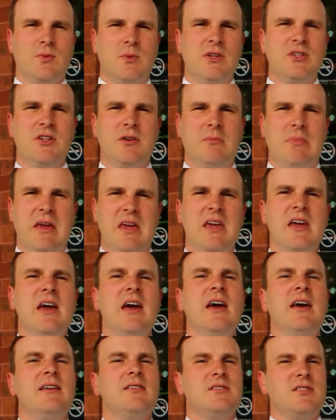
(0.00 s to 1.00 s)
We should be
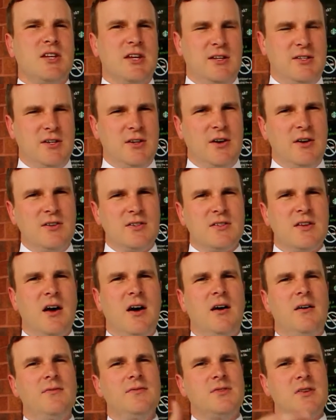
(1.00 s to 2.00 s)
teaching
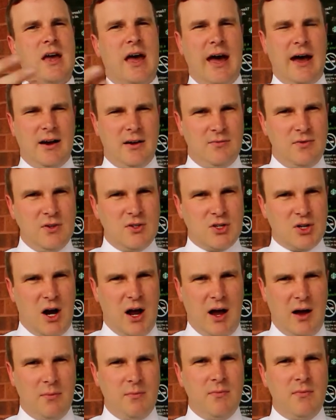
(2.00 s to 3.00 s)
ourselves out of a
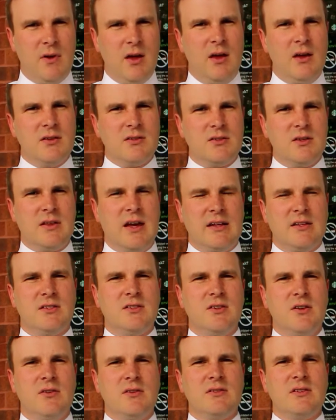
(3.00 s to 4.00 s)
job so that
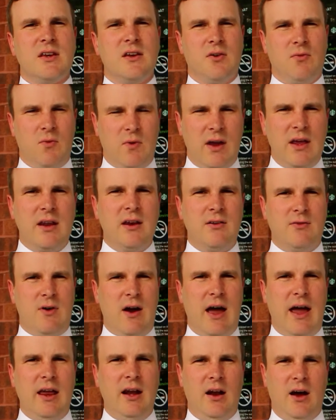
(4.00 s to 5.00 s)
students can read and
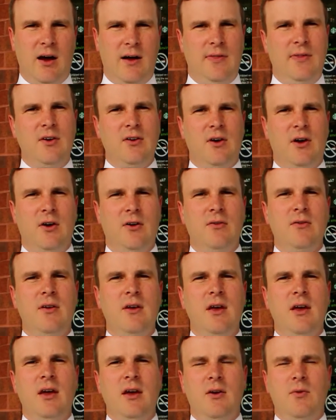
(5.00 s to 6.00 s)
write on their own
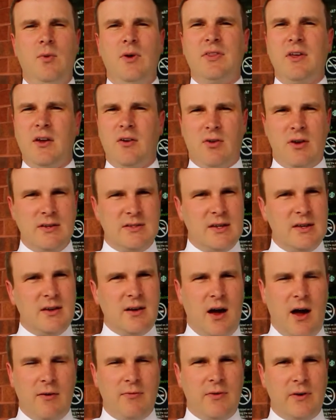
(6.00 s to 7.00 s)
with increasing
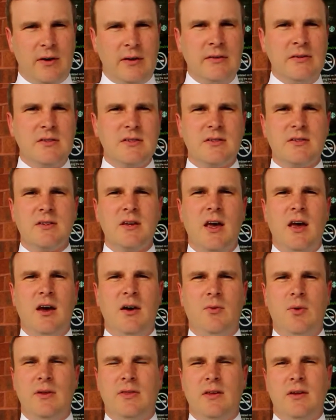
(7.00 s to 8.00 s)
confidence,
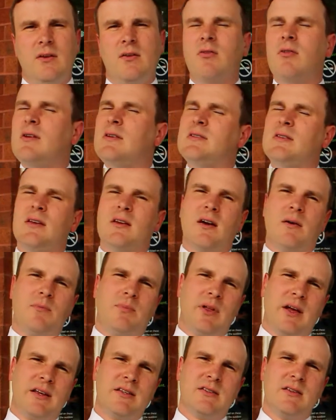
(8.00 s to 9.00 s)
with increasing
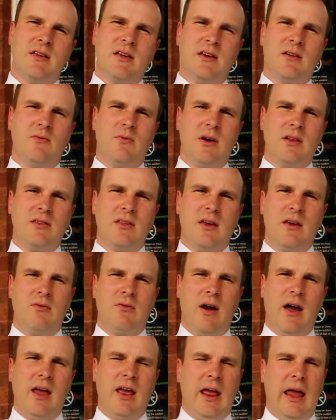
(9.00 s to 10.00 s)
complexity in what they
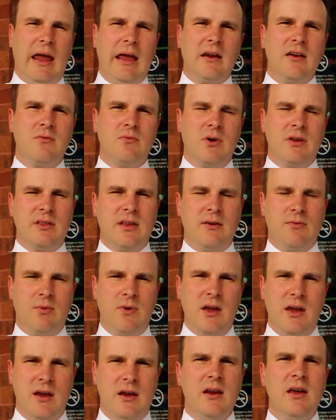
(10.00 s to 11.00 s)
write and in what they
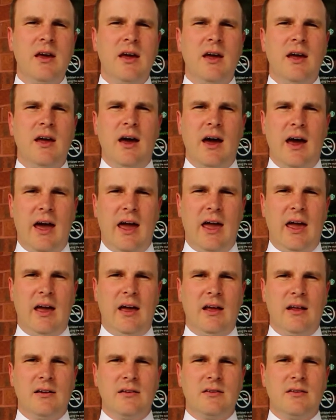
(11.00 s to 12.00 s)
read.
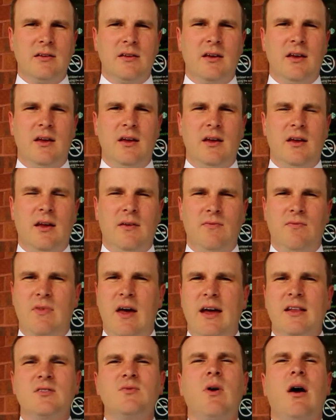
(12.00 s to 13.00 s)
And
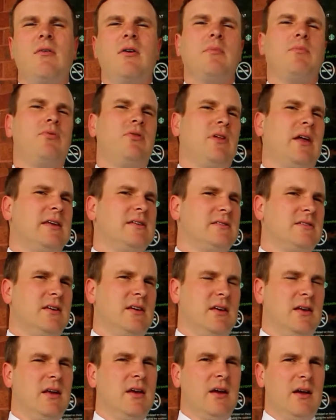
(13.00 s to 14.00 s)
that's why we placed
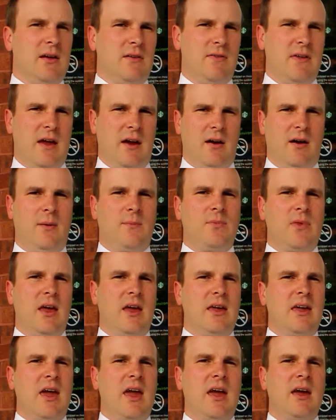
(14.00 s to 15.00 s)
it there.
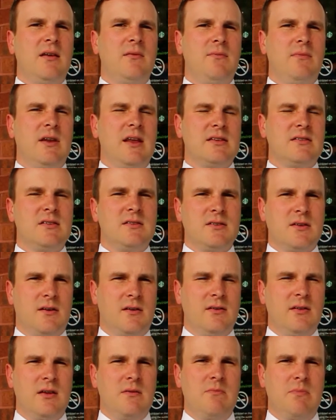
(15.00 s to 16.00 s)
It can't
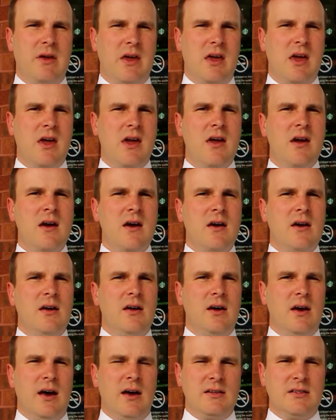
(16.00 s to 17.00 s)
necessarily be
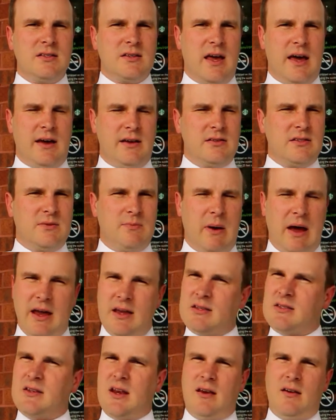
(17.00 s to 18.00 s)
assessed by
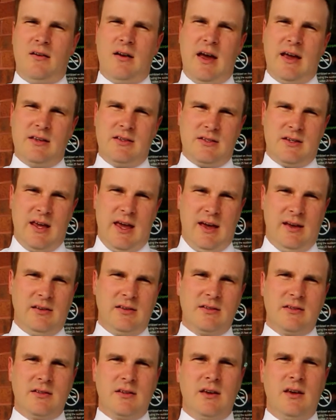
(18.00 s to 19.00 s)
a standardized
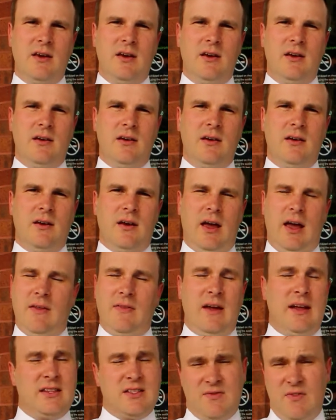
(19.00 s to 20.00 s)
test,
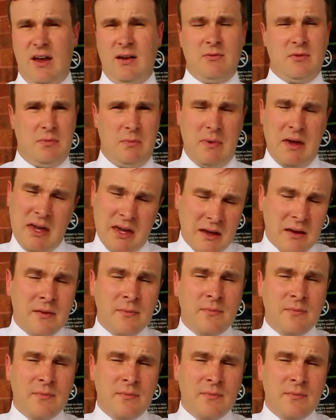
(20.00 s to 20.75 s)
and that's fine with me.